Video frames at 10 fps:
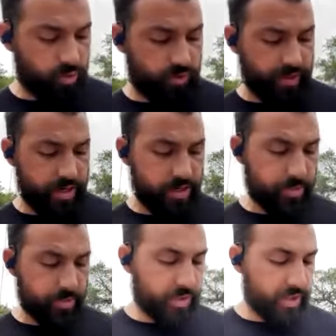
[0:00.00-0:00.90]
firing up,
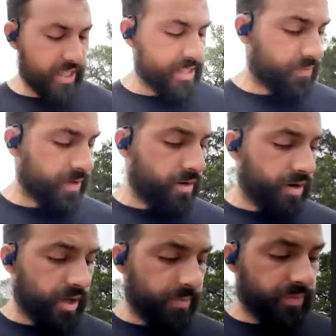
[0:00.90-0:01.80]
your lats are firing
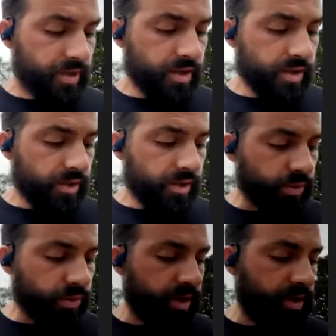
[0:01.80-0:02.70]
up.
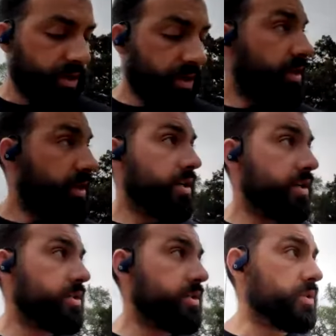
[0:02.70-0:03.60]
3,
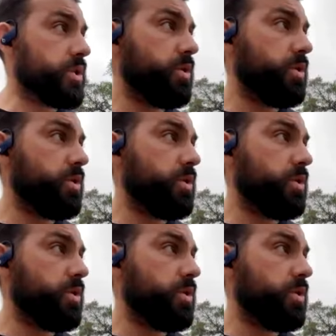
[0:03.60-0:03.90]
2,